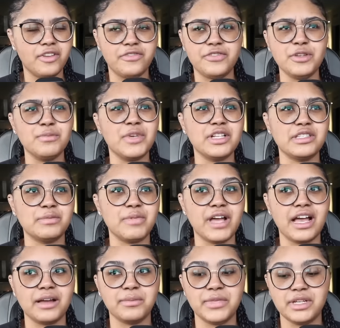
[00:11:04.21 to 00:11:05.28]
A few months
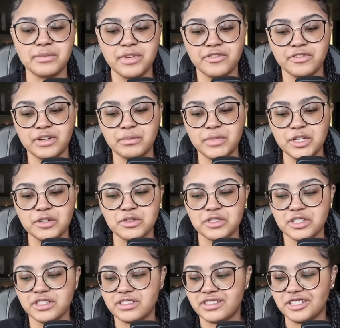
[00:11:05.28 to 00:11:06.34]
back, me and my friend
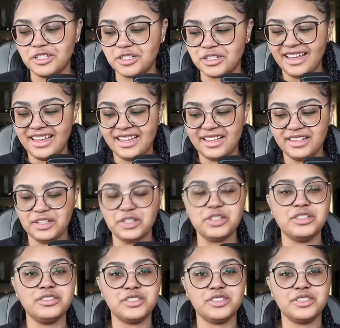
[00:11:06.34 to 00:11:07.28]
Miosha took a